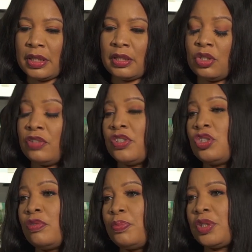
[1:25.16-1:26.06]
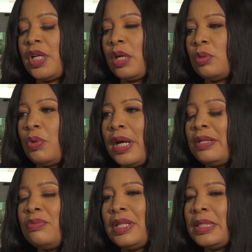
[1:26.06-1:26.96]
the University of Port Harcourt, but I
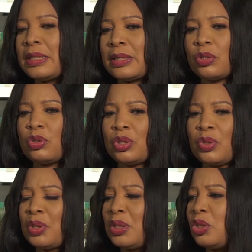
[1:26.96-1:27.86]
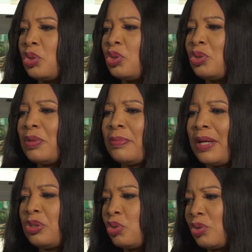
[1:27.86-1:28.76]
didn't really set out to say, okay, this is going to be
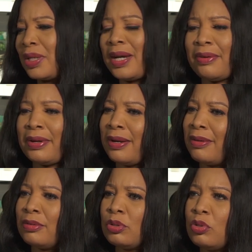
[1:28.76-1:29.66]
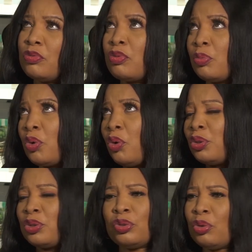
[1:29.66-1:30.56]
my chosen career from
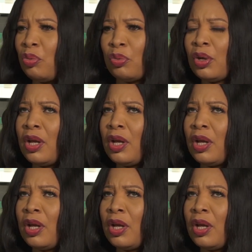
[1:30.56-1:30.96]
God. No,